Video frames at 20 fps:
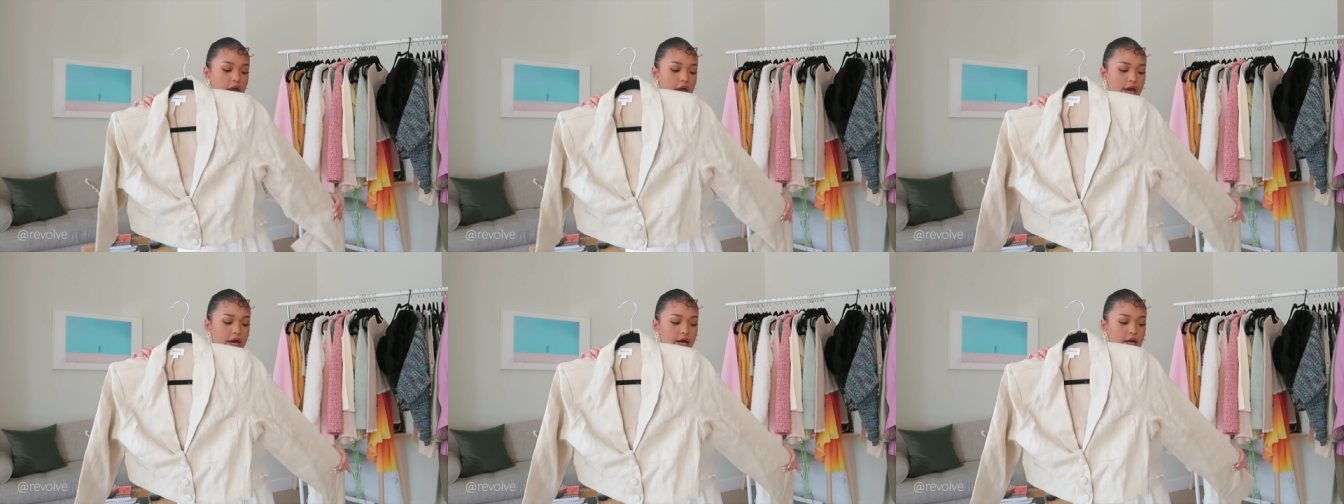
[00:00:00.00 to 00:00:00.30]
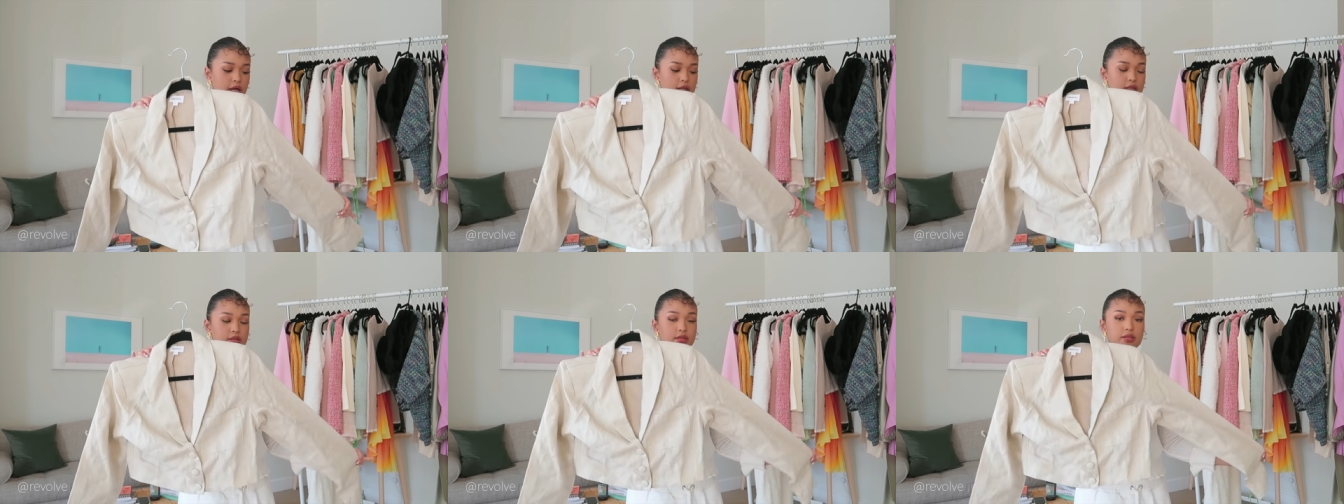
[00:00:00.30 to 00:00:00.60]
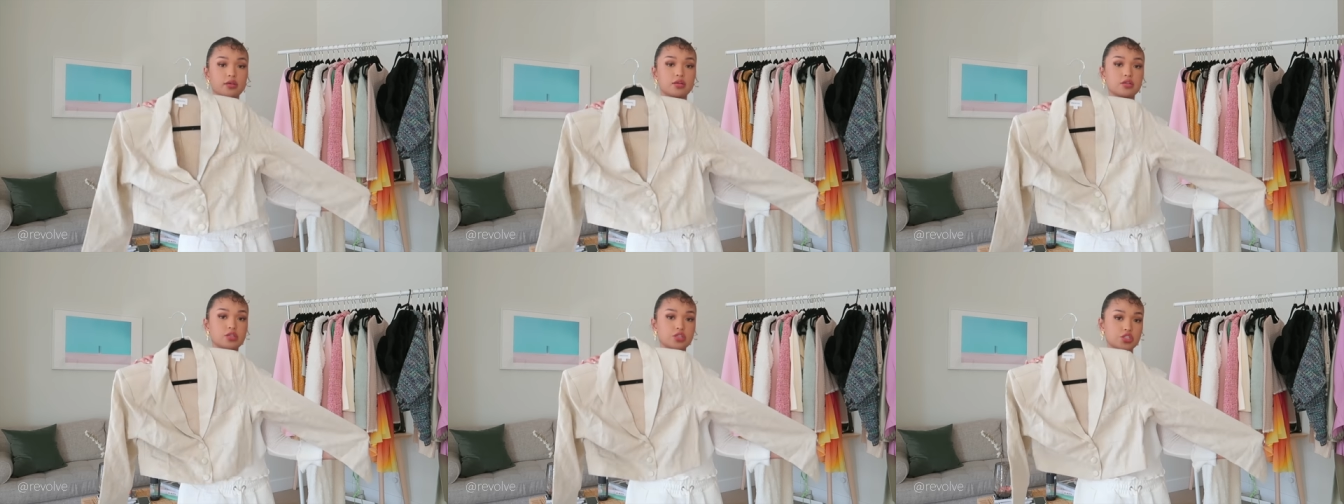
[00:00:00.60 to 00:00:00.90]

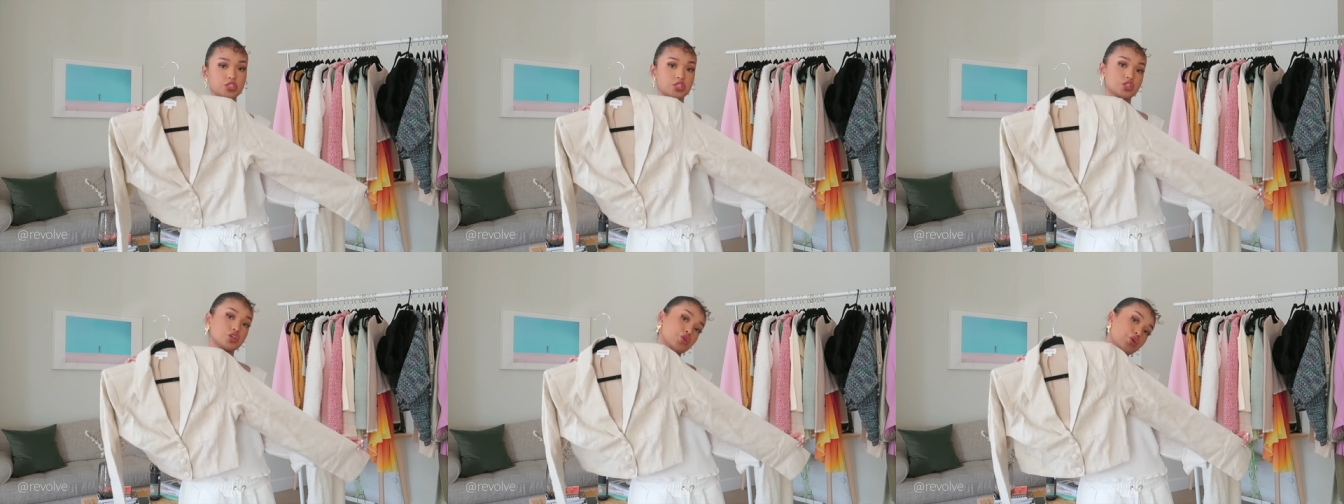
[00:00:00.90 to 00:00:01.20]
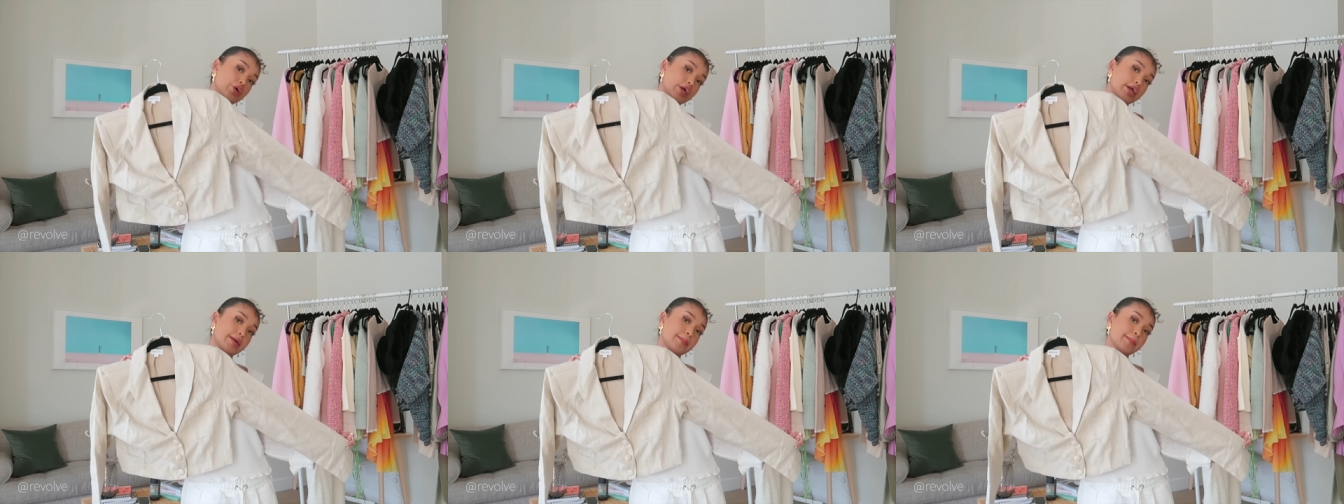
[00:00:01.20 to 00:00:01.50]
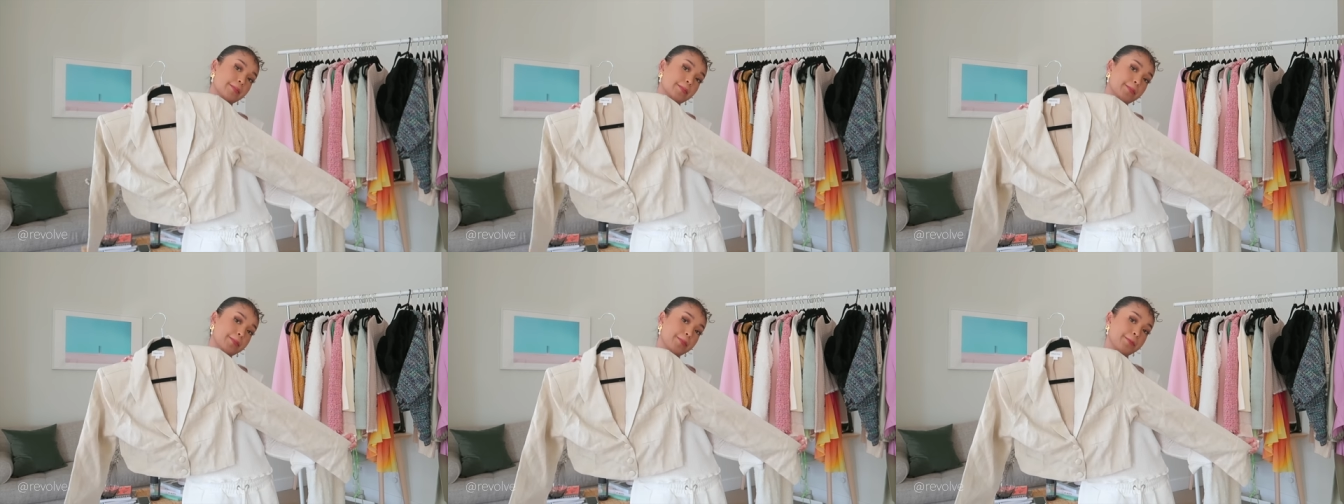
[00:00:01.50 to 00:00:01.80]
and it's just
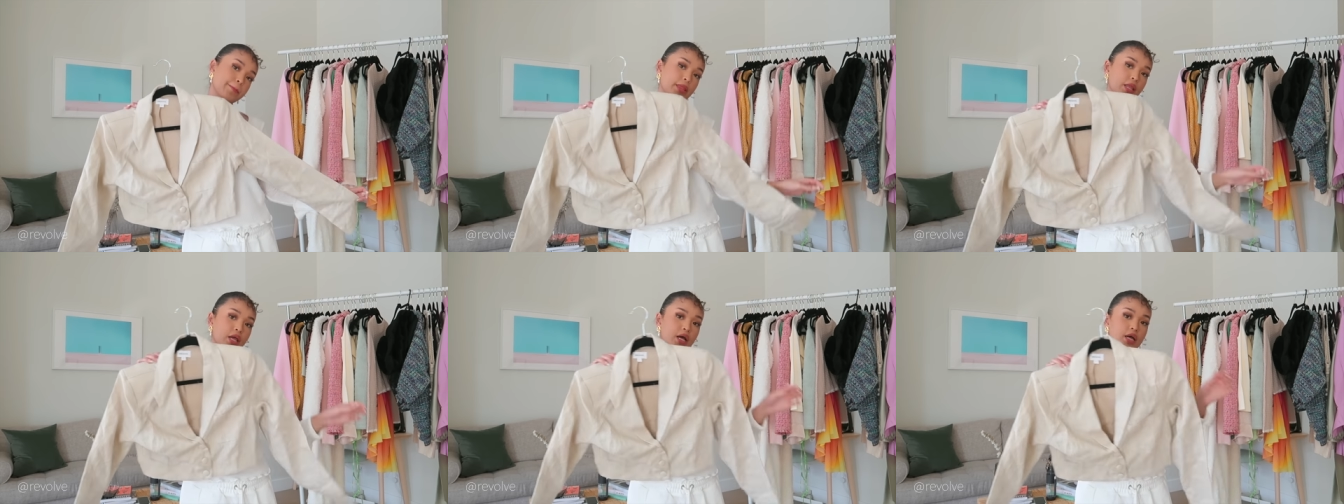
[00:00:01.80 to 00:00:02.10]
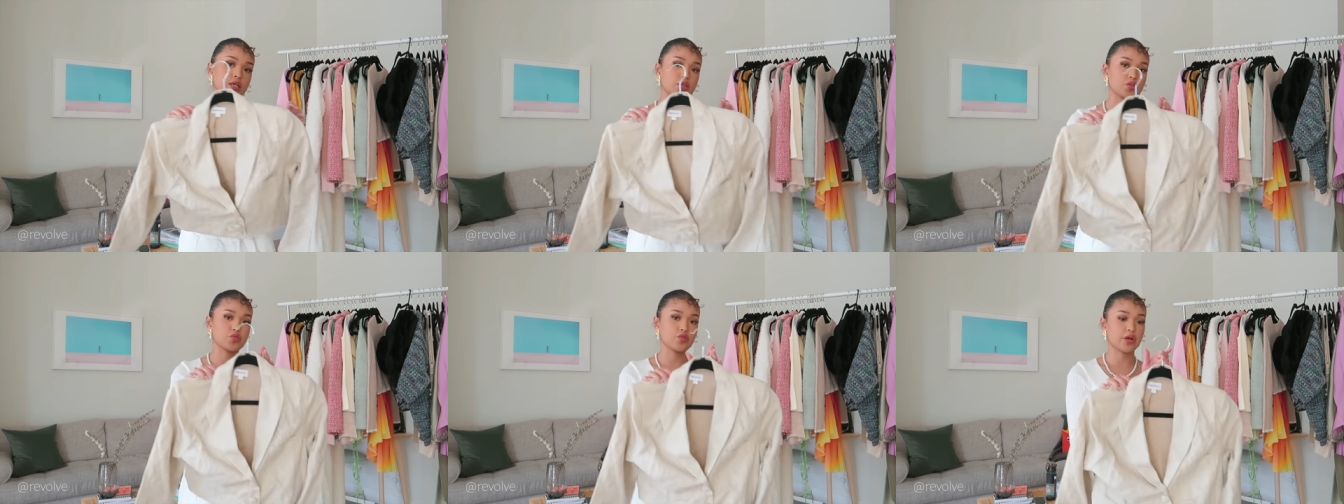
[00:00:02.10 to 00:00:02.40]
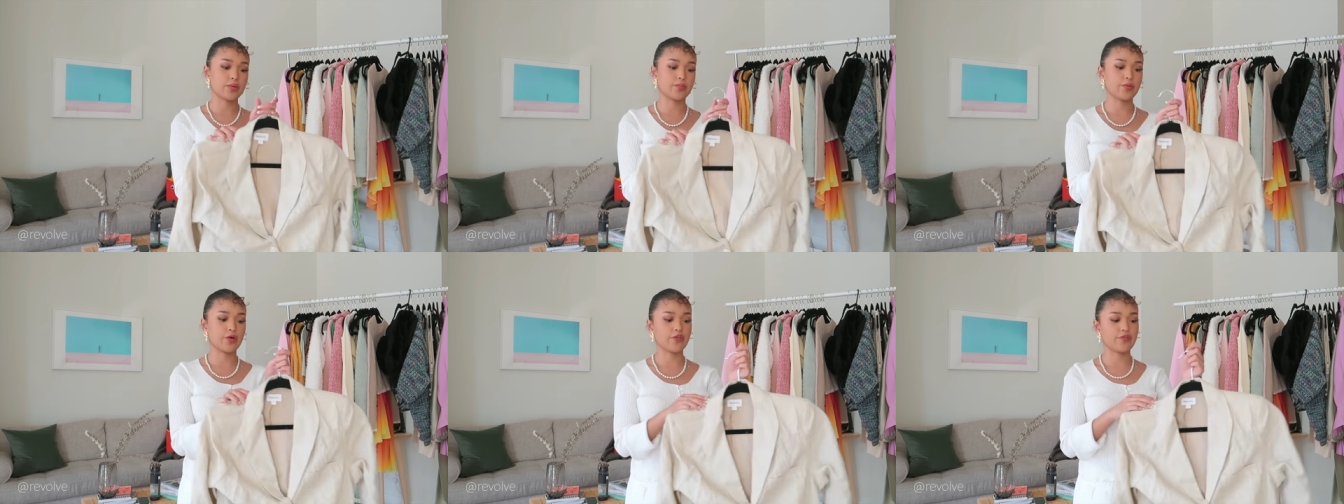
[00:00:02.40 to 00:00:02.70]
cream, so
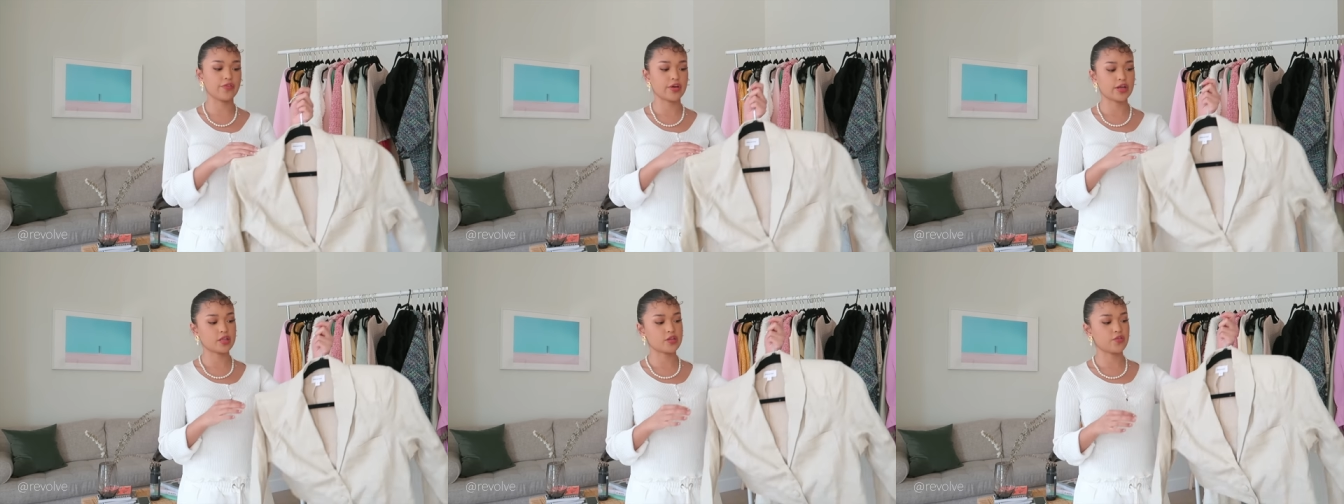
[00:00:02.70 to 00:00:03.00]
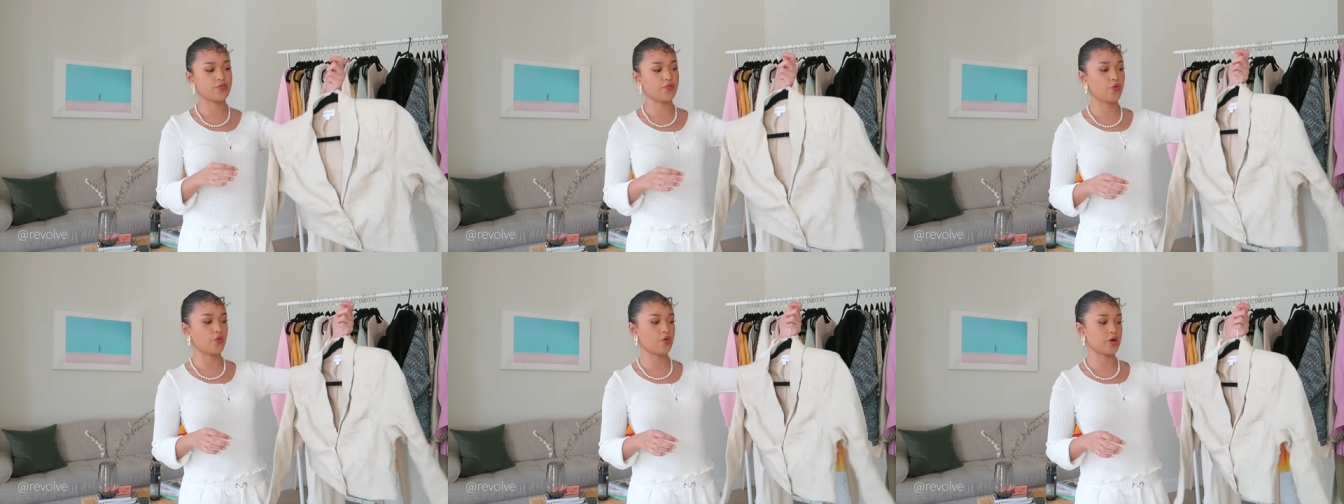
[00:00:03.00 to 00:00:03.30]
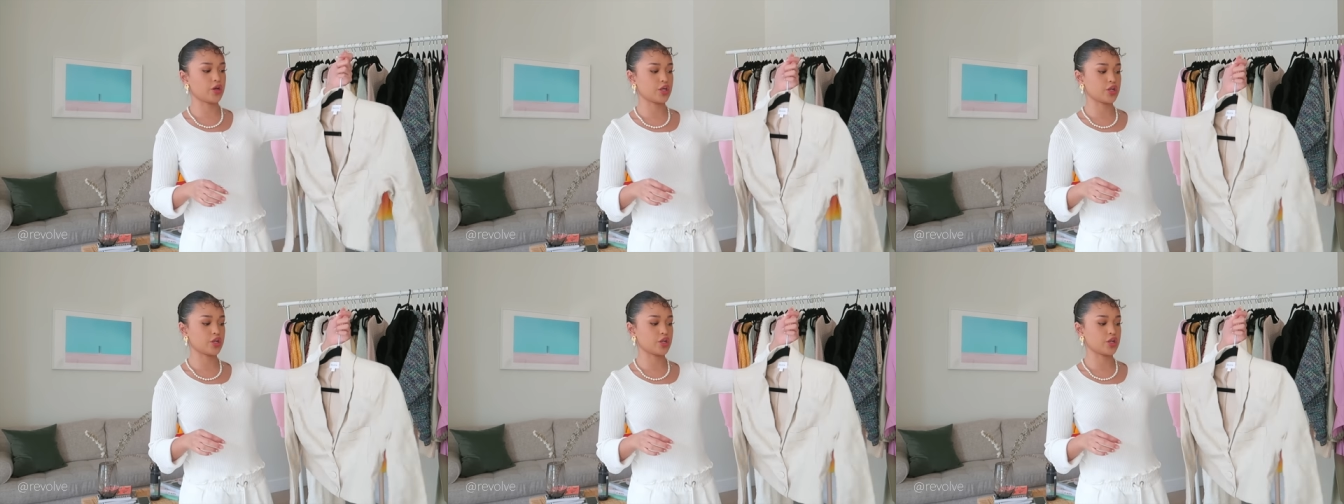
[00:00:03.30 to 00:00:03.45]
like perfect for,